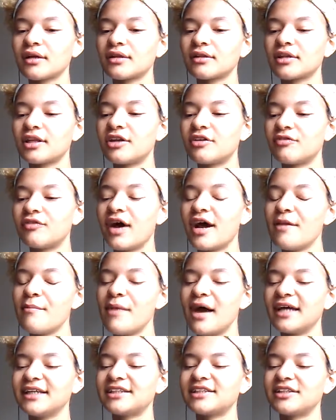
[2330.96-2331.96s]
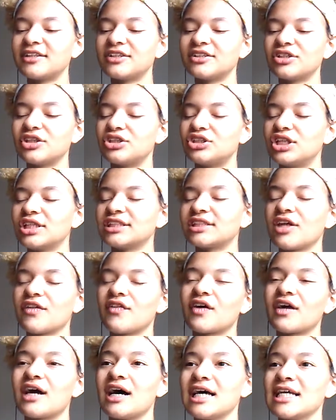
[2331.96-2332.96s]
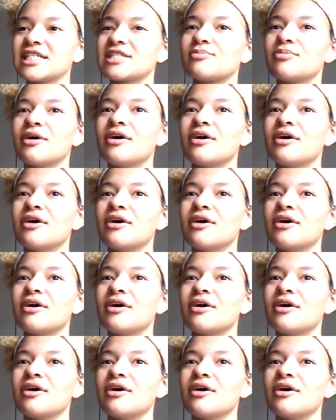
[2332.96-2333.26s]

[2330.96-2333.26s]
the Divine Masculines are just on the cusp